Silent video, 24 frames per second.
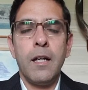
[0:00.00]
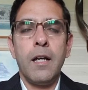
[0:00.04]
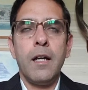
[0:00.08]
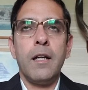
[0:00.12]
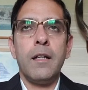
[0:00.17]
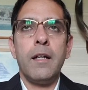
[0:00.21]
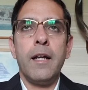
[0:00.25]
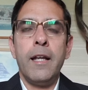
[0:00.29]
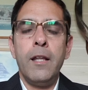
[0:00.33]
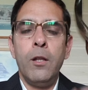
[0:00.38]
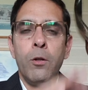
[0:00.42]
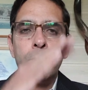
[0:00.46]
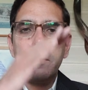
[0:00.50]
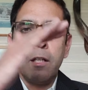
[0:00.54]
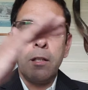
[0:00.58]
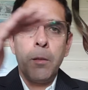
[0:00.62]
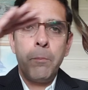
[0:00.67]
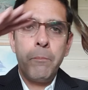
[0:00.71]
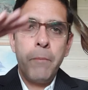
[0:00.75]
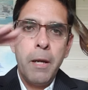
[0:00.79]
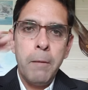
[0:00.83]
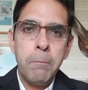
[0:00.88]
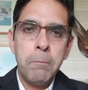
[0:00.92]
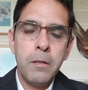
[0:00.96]
and I looked at the
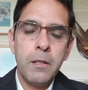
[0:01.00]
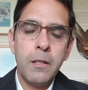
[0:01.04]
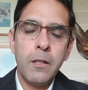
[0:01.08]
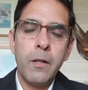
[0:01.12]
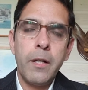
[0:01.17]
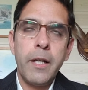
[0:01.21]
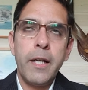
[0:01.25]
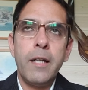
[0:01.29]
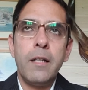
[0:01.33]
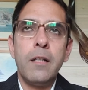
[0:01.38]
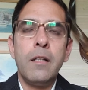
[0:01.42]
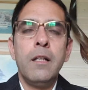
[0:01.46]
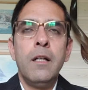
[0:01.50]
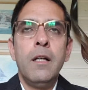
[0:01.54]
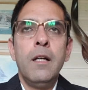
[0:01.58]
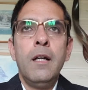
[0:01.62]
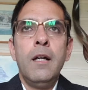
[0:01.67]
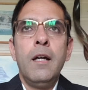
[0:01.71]
paper trail,